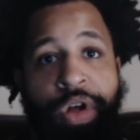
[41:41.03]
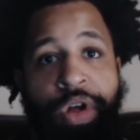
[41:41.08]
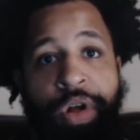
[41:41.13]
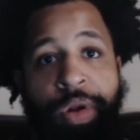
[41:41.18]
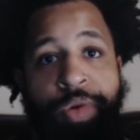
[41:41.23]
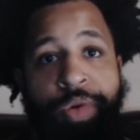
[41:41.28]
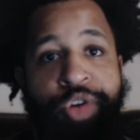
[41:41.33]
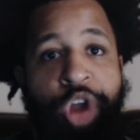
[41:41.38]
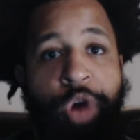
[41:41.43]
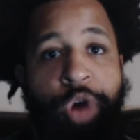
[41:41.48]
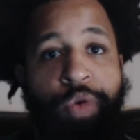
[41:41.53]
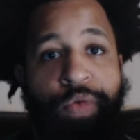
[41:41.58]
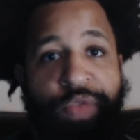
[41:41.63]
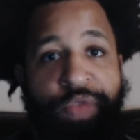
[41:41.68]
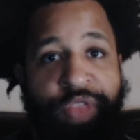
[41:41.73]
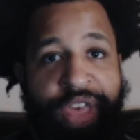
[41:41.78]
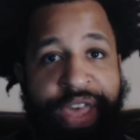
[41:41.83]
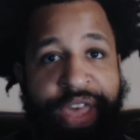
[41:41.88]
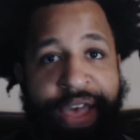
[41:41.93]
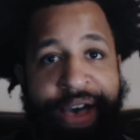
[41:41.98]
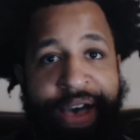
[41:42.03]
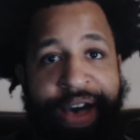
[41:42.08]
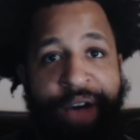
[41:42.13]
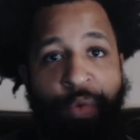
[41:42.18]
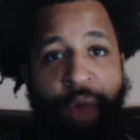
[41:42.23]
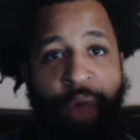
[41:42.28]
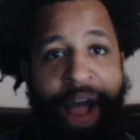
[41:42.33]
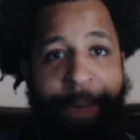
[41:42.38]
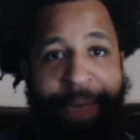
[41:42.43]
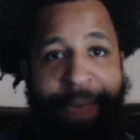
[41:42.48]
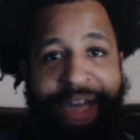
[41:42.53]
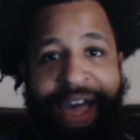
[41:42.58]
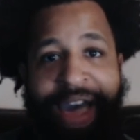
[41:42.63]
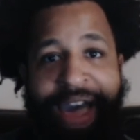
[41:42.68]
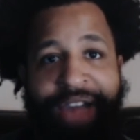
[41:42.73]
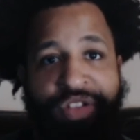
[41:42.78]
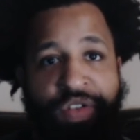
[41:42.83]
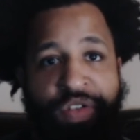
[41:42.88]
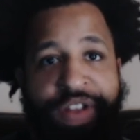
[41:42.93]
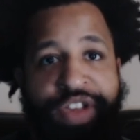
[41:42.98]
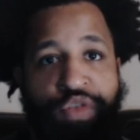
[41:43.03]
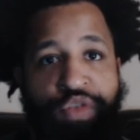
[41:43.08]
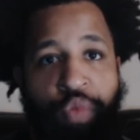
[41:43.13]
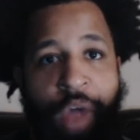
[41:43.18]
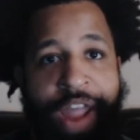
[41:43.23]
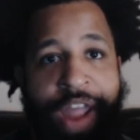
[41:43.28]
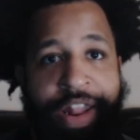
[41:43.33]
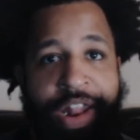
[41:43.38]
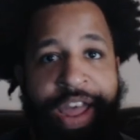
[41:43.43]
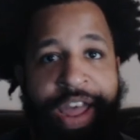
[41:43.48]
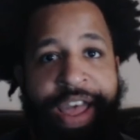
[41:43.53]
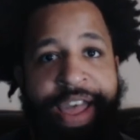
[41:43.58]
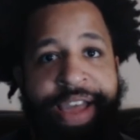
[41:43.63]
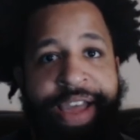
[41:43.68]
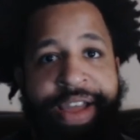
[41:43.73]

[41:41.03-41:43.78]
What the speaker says: Note the wrap he has on his right leg